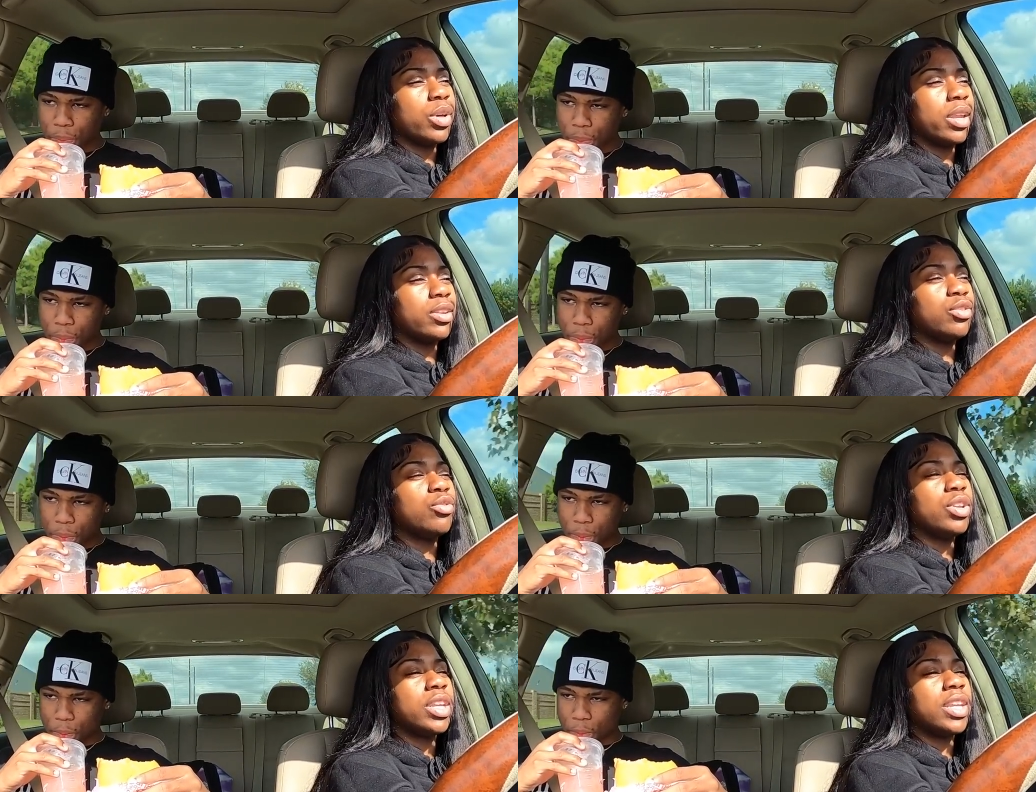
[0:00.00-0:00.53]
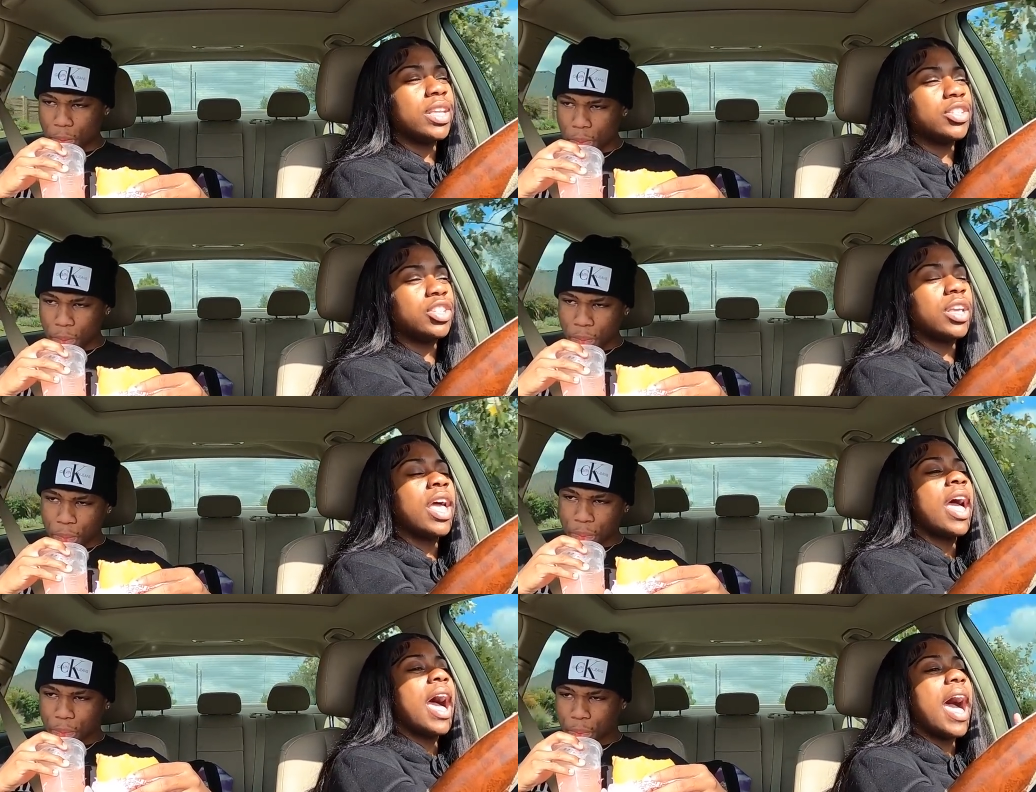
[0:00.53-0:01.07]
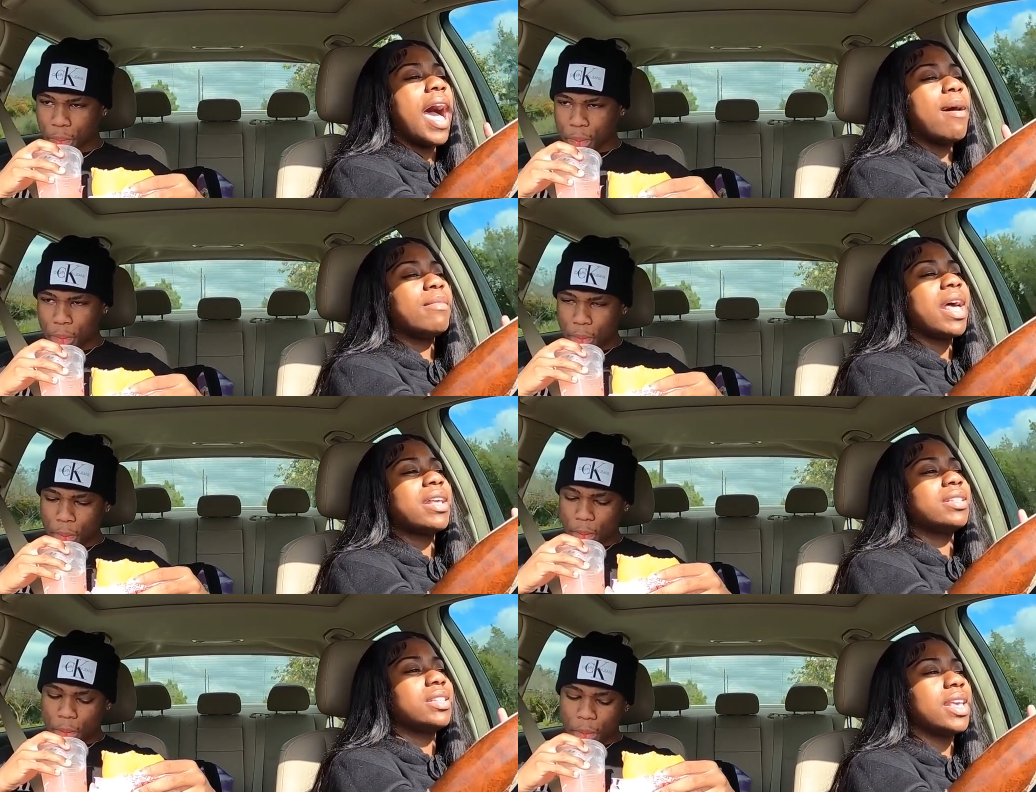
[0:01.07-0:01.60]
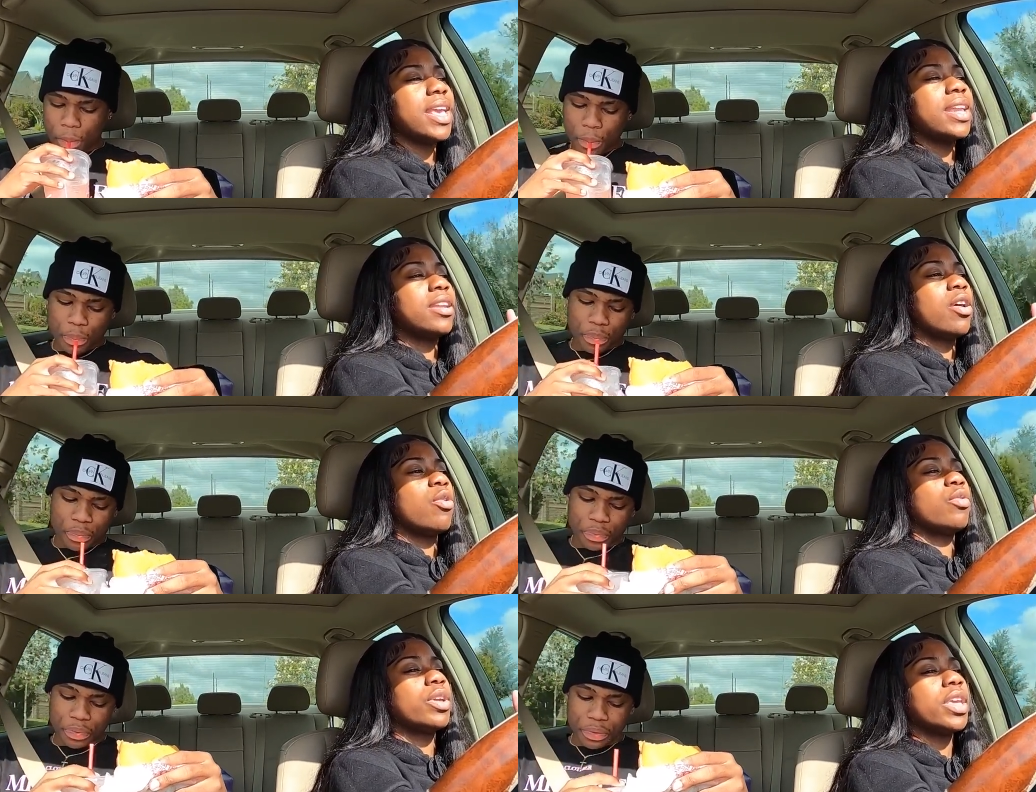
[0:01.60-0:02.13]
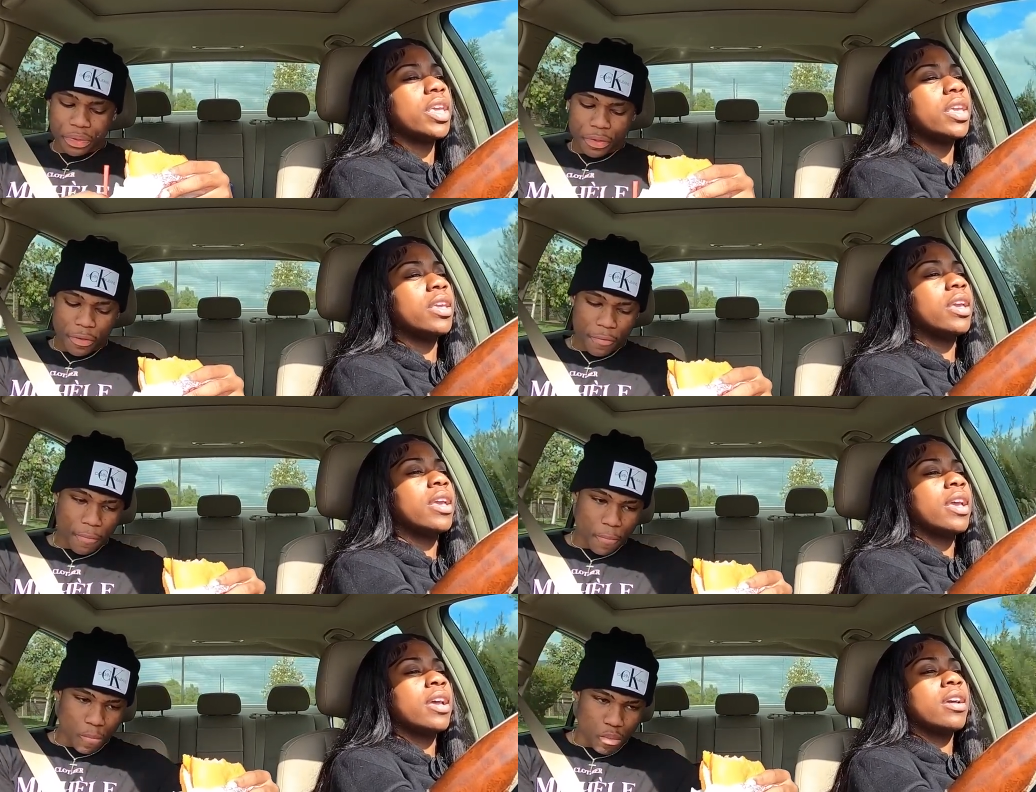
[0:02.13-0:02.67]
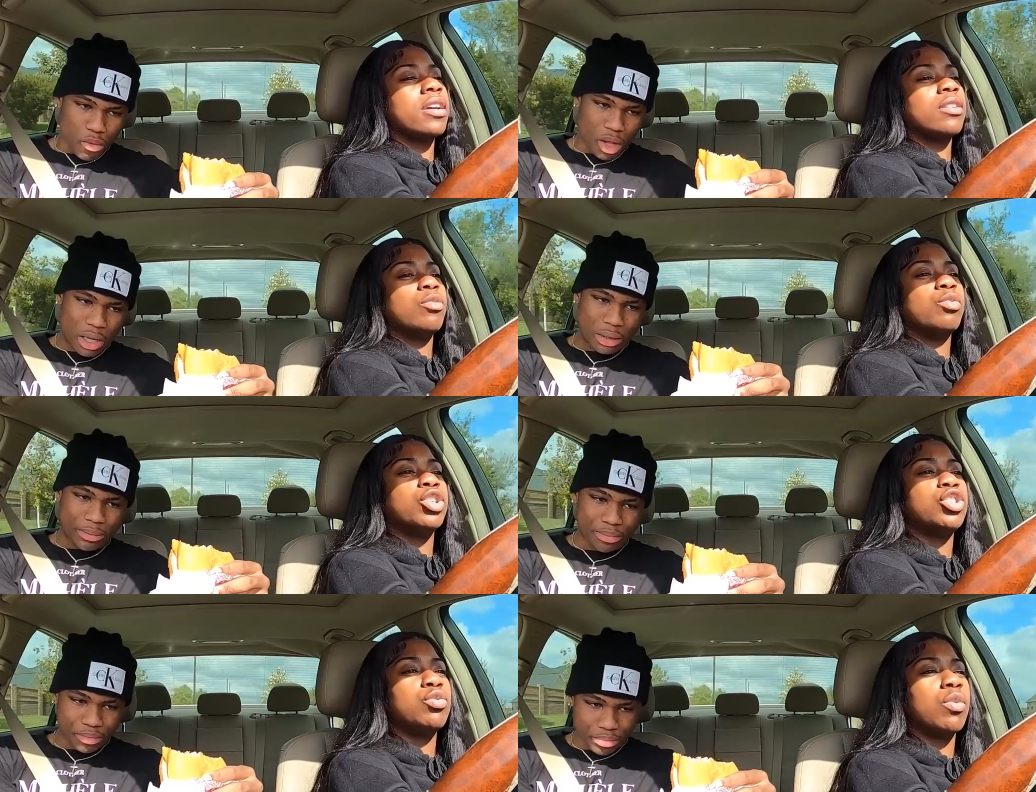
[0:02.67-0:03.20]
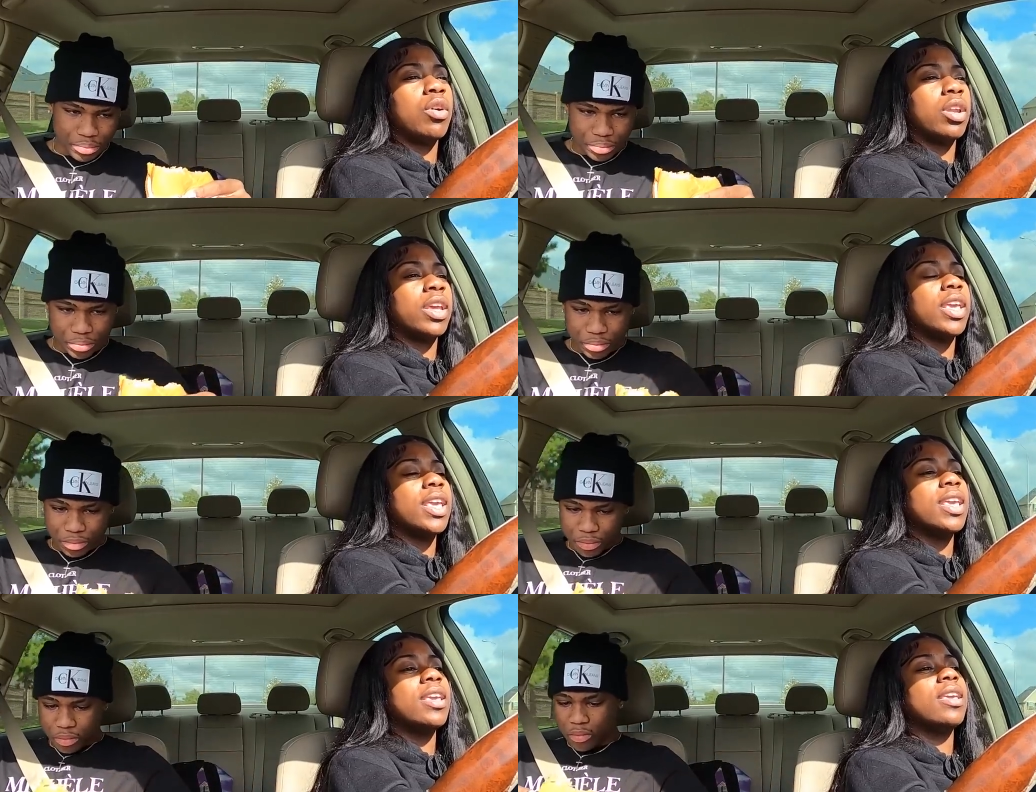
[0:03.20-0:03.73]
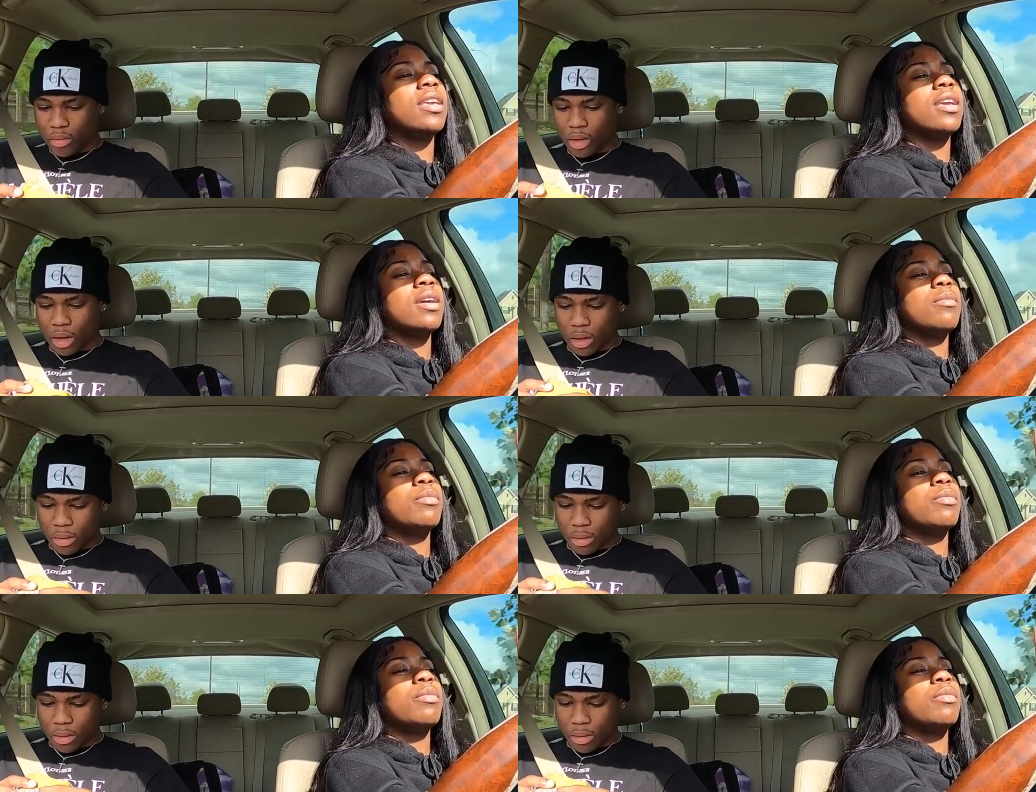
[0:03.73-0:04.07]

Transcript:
Speaker 1: what? You need to eat. I'm not saying don't eat what you want to eat.